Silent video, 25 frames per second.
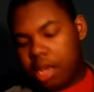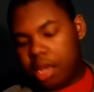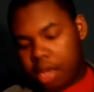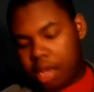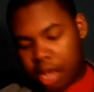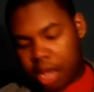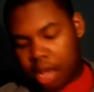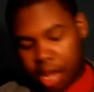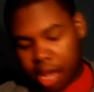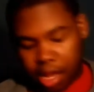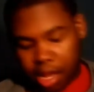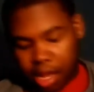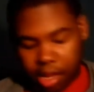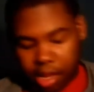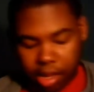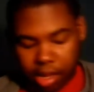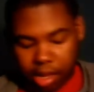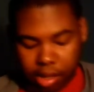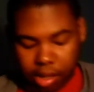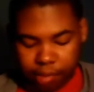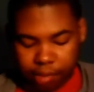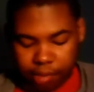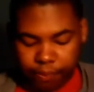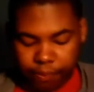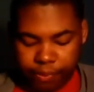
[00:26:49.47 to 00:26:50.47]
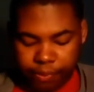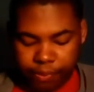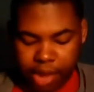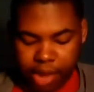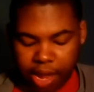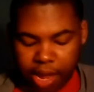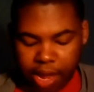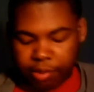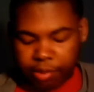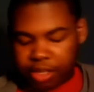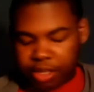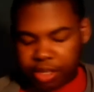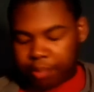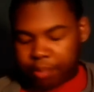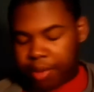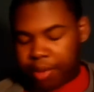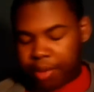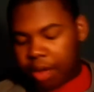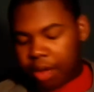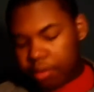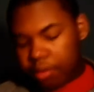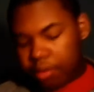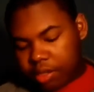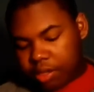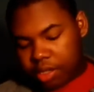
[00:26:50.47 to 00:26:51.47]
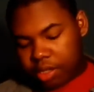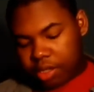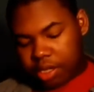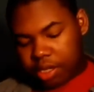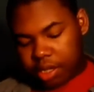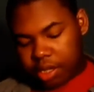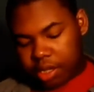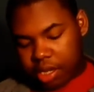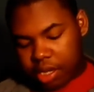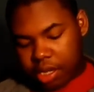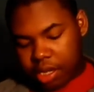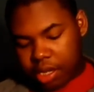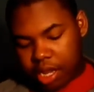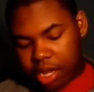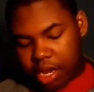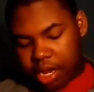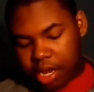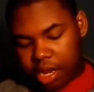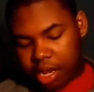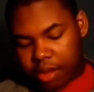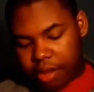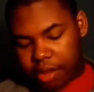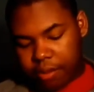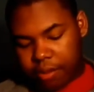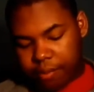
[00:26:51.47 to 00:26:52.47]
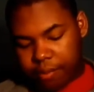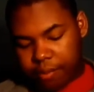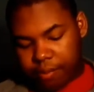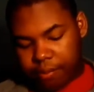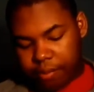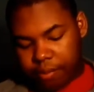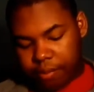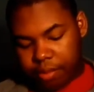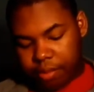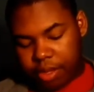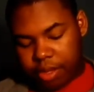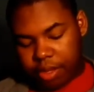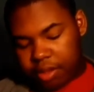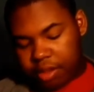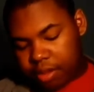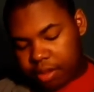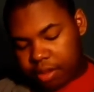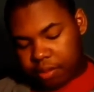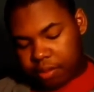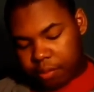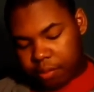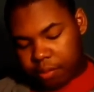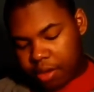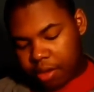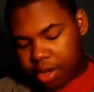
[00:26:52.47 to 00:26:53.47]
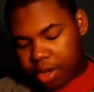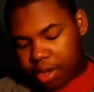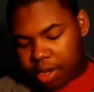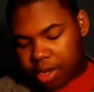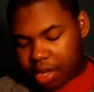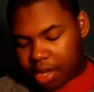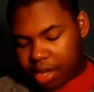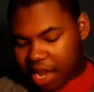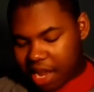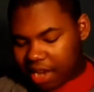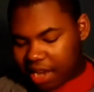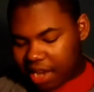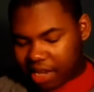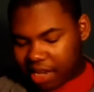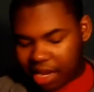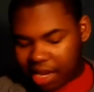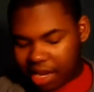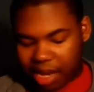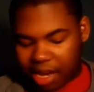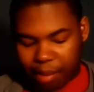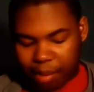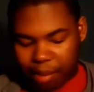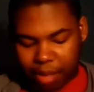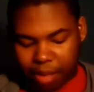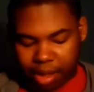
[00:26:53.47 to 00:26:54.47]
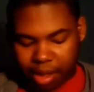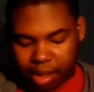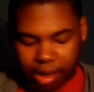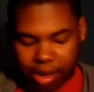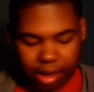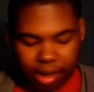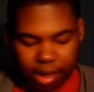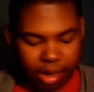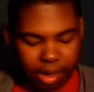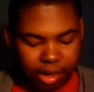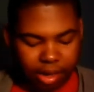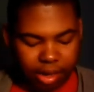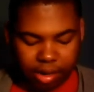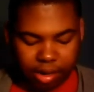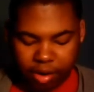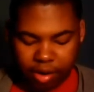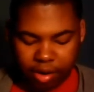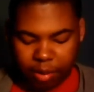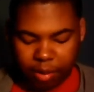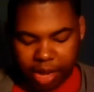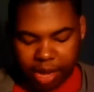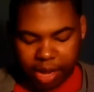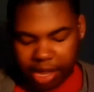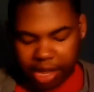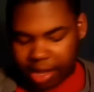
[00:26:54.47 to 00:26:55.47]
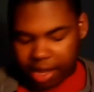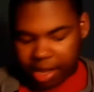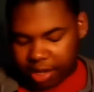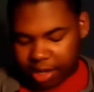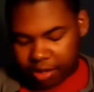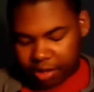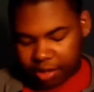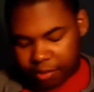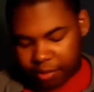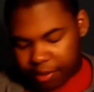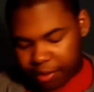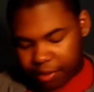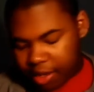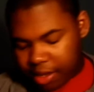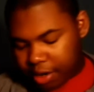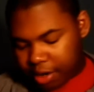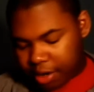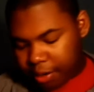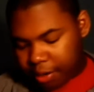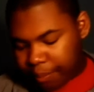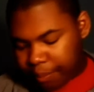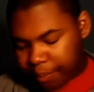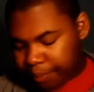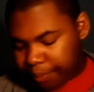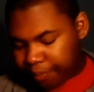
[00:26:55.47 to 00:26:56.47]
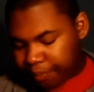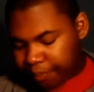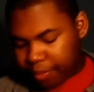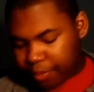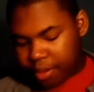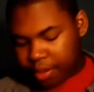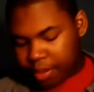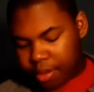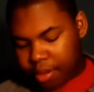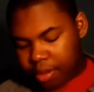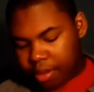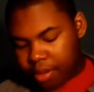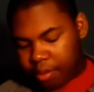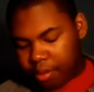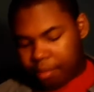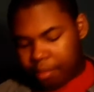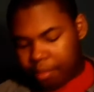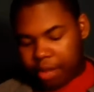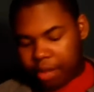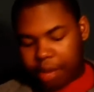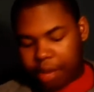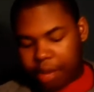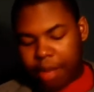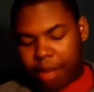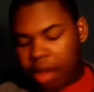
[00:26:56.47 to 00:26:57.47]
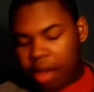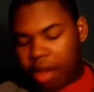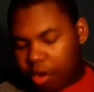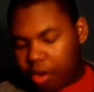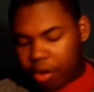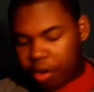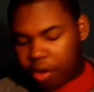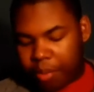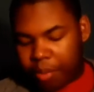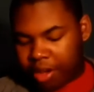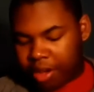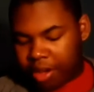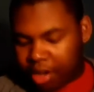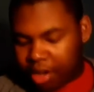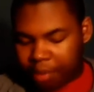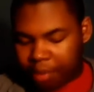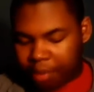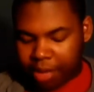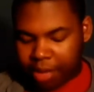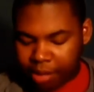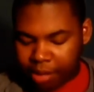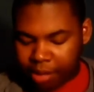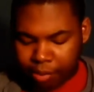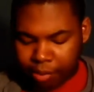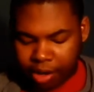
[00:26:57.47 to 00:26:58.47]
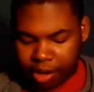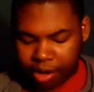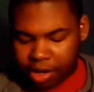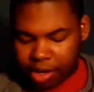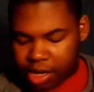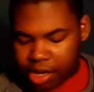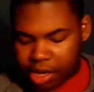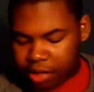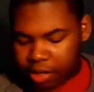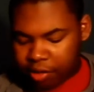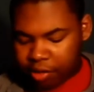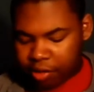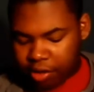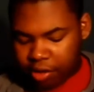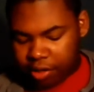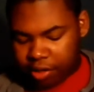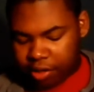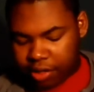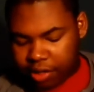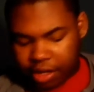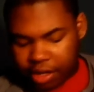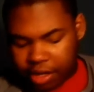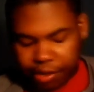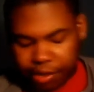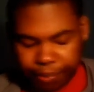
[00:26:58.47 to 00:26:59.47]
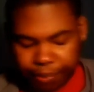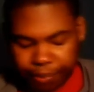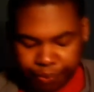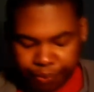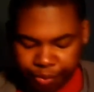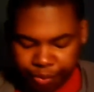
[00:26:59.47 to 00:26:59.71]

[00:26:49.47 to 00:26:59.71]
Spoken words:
Yeah, it was supposed to look like this one glass thing that my grandma has over there, but I'm not gonna go pick it up and bring it so you can see it.